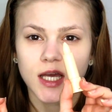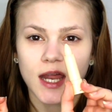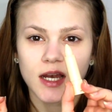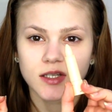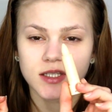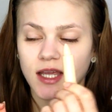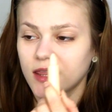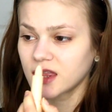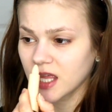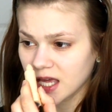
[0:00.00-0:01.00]
and it looks like
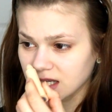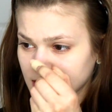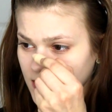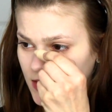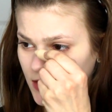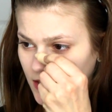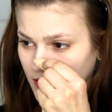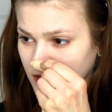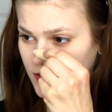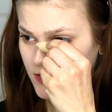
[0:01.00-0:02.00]
this.
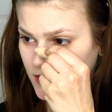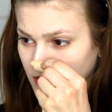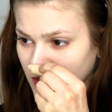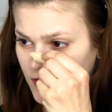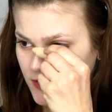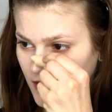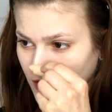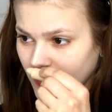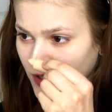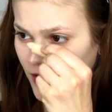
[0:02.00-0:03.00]
Just going to use it
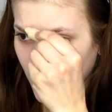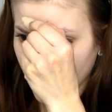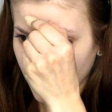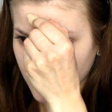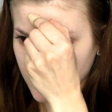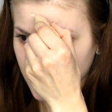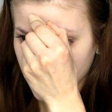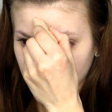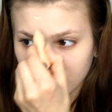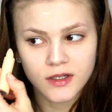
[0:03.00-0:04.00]
on my
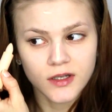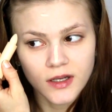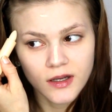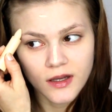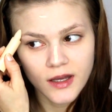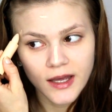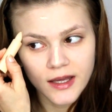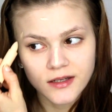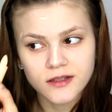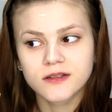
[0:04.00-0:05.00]
nose
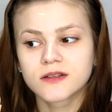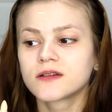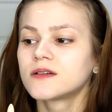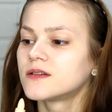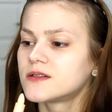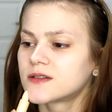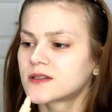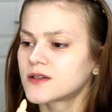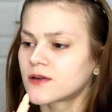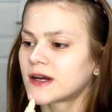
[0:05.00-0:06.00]
and
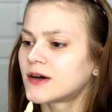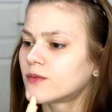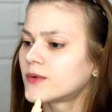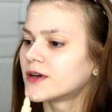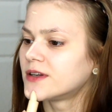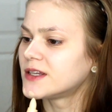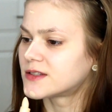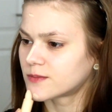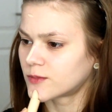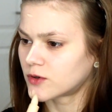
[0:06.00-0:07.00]
just around where I
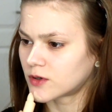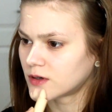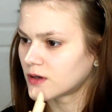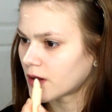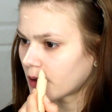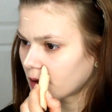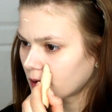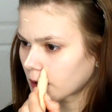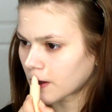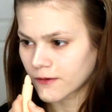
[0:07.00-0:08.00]
need some more
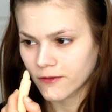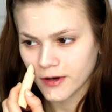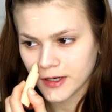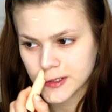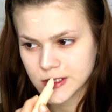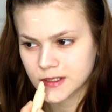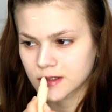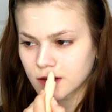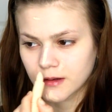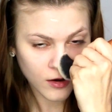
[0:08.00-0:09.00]

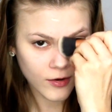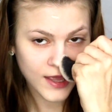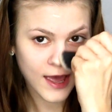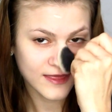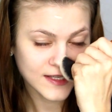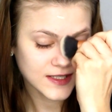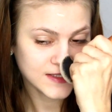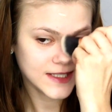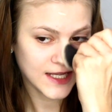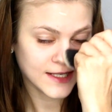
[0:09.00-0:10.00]
coverage. Oh yeah, and this
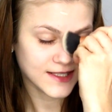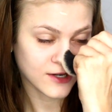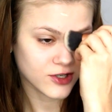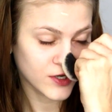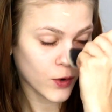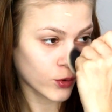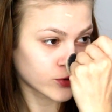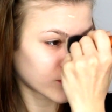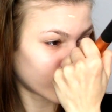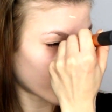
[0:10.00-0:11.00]
concealer is actually
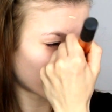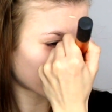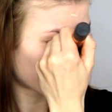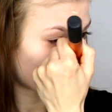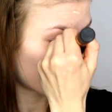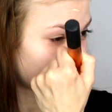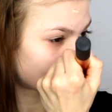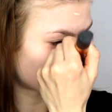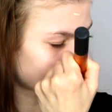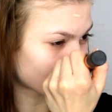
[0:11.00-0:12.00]
also waterproof,
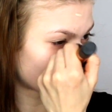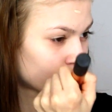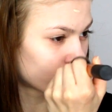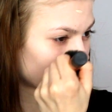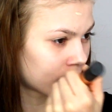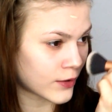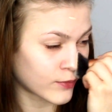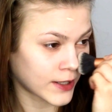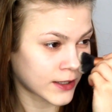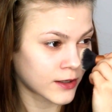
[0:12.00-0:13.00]
so it's actually
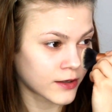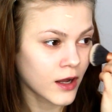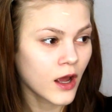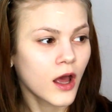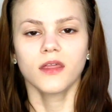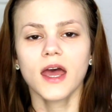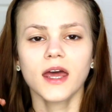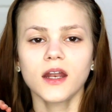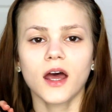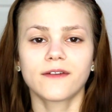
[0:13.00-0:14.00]
really good. Then
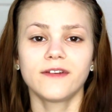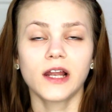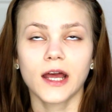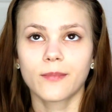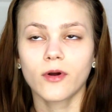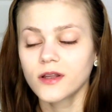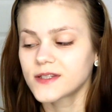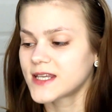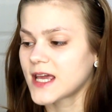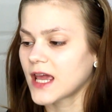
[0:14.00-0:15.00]
I feel like
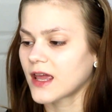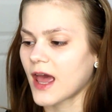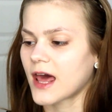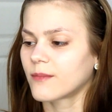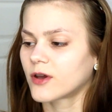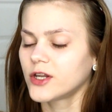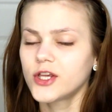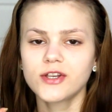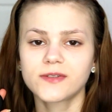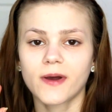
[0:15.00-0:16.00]
bronzing, and I'm
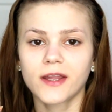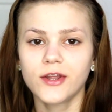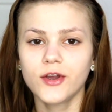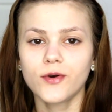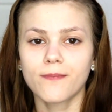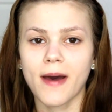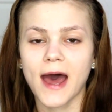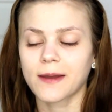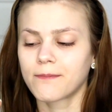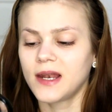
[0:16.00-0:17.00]
gonna use my new
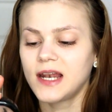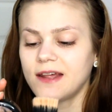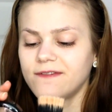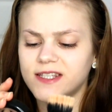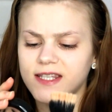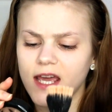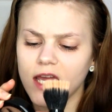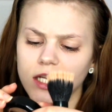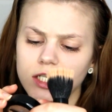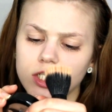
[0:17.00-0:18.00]
MAC
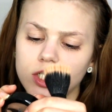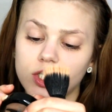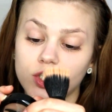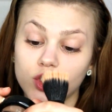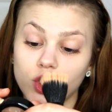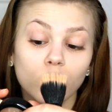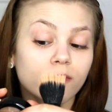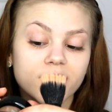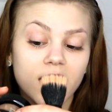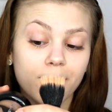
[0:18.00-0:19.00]
Maleficent
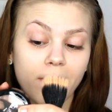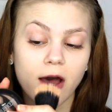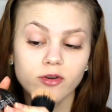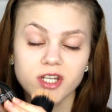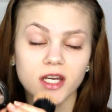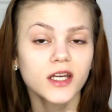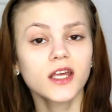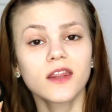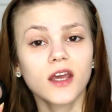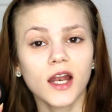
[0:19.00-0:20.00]
Sculpting
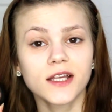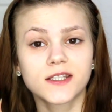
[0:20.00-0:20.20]
powder in the color